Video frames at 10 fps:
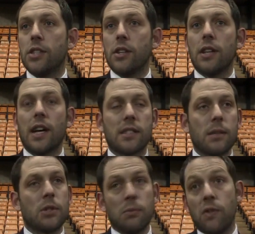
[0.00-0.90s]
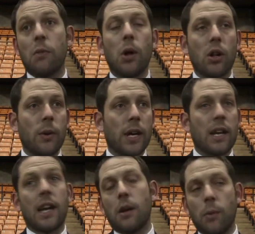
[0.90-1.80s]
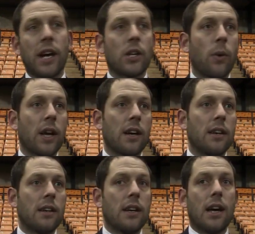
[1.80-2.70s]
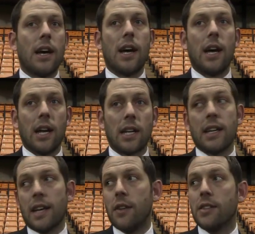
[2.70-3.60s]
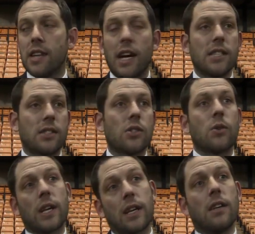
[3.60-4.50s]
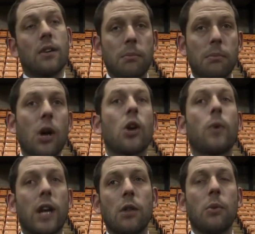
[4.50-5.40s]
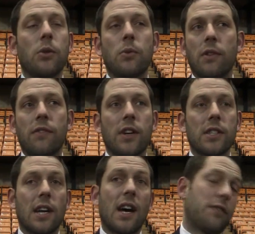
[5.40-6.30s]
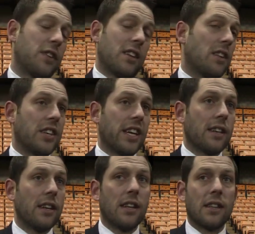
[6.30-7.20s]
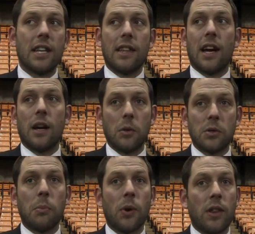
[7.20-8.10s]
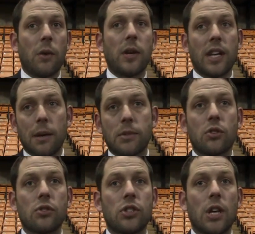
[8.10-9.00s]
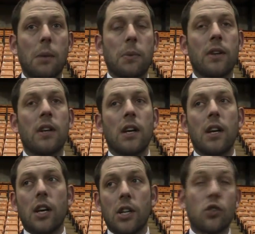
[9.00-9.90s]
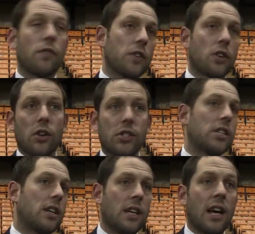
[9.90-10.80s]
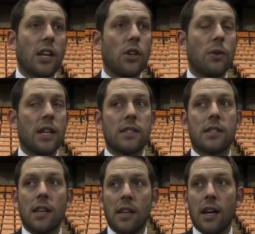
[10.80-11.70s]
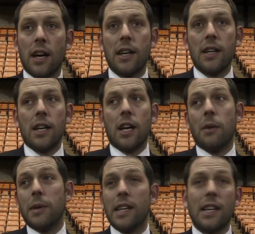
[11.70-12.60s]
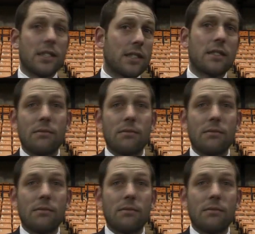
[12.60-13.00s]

manager, had asked them to move the ball quicker and get it wide quicker, uh, and get down the sides as quick, you know, quicker than what they were doing the first half, and, and they did, and they did that, and it was important that we kept a good shape and, and shuffled across in, in our units, and uh, and we did it